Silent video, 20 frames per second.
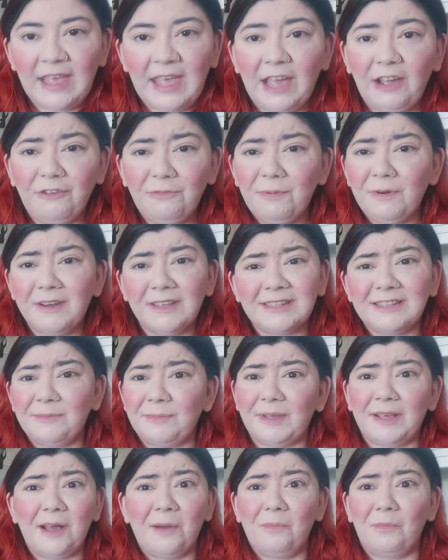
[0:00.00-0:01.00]
e.l.f. products have
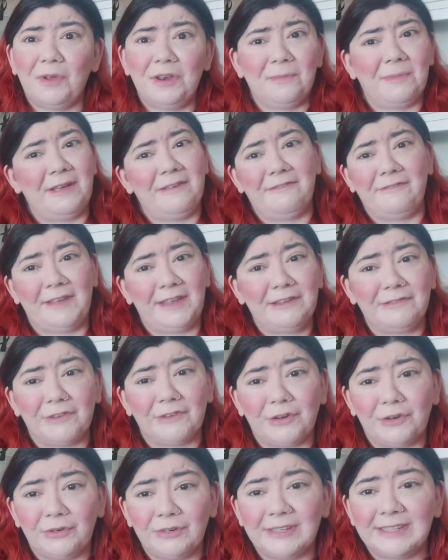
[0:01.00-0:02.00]
become one of my
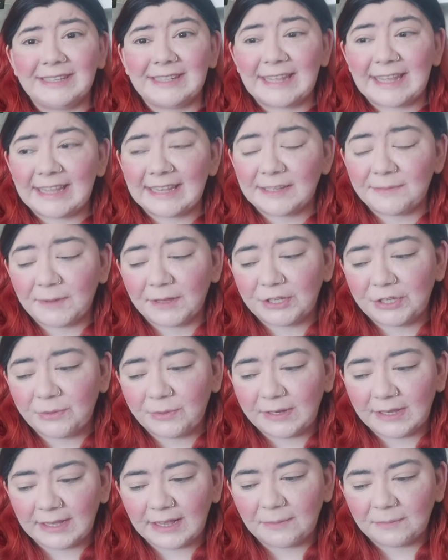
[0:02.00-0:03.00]
favourite, honestly, especially
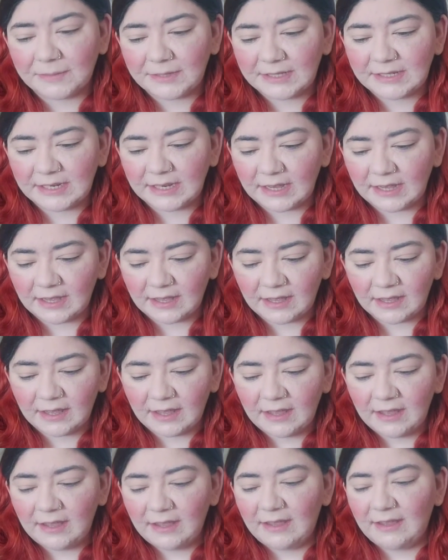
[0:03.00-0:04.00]
when it comes to
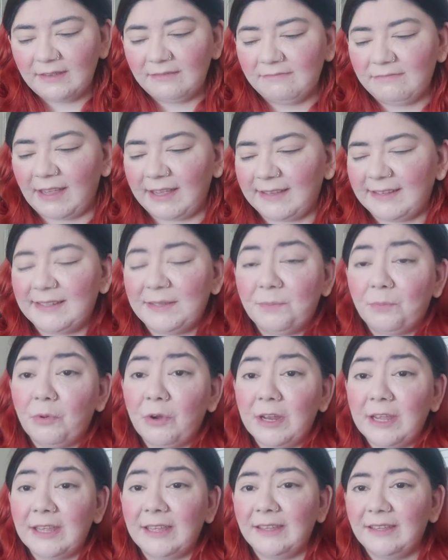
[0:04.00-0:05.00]
like
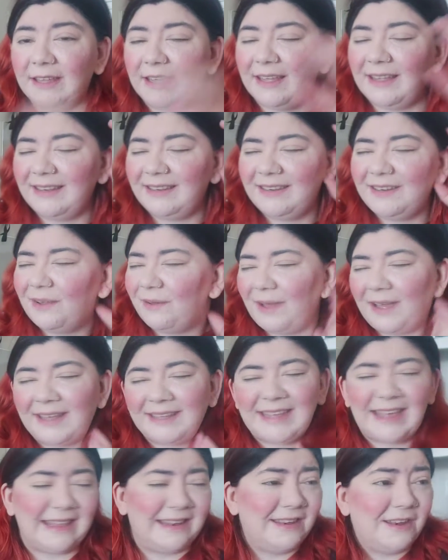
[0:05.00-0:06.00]
spring. And
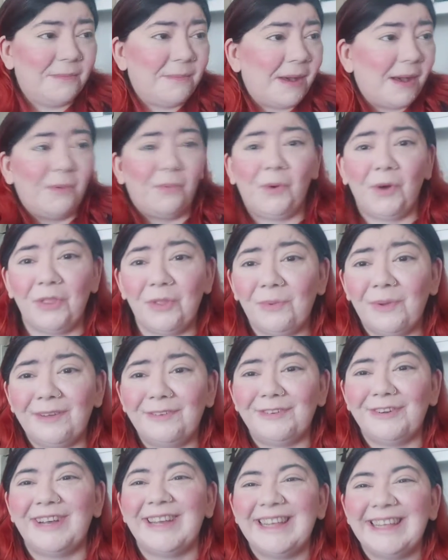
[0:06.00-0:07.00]
again, no matter what the
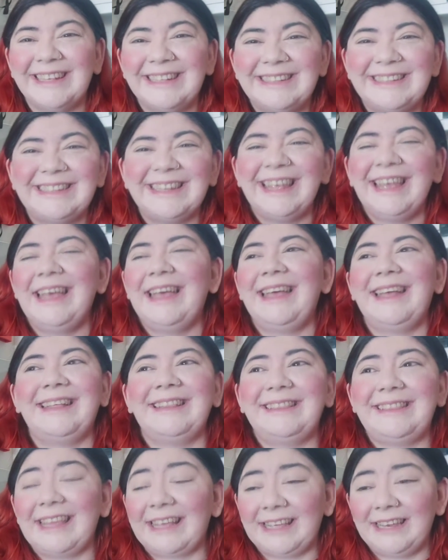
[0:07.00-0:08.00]
weather is,
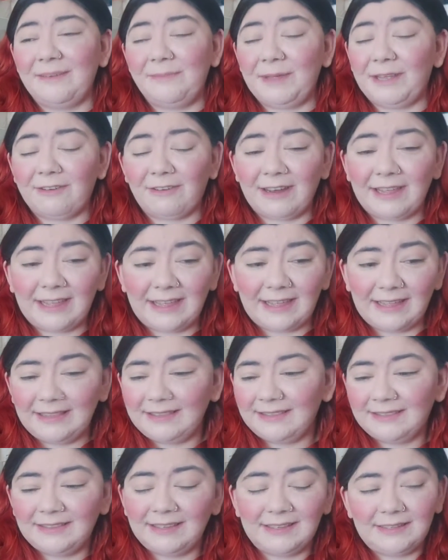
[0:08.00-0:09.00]
they're going to be great.
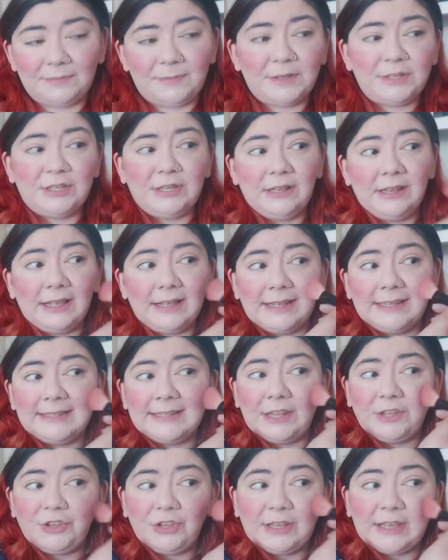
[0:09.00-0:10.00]
And especially, like I
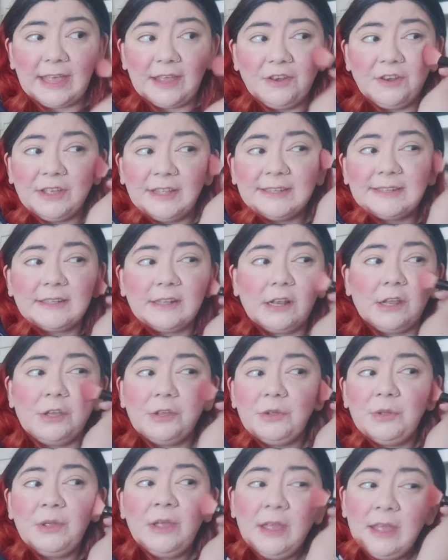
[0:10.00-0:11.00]
said, you get a nice
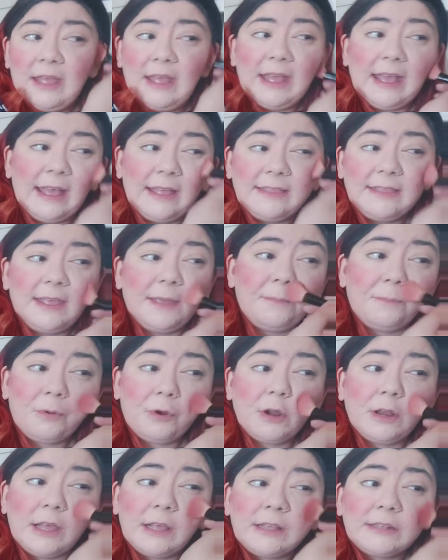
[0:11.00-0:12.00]
glow, and their
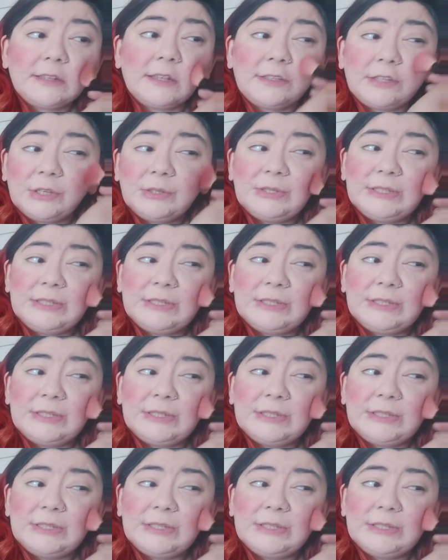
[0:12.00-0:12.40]
products are so